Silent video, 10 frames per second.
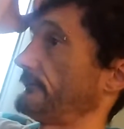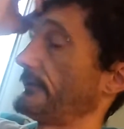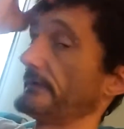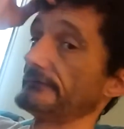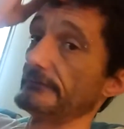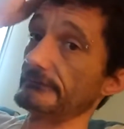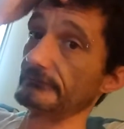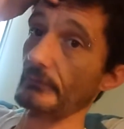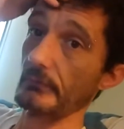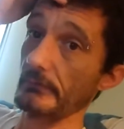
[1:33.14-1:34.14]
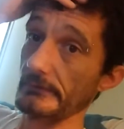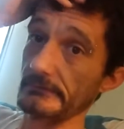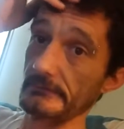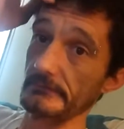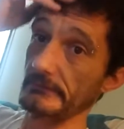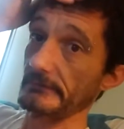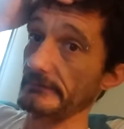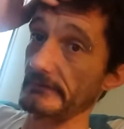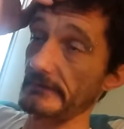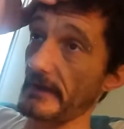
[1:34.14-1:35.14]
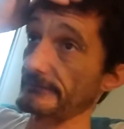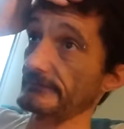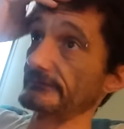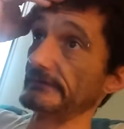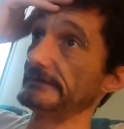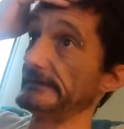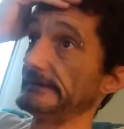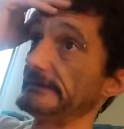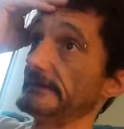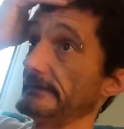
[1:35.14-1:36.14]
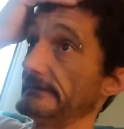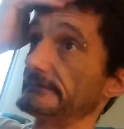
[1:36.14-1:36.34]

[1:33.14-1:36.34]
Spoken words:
We went to the store and got the CD.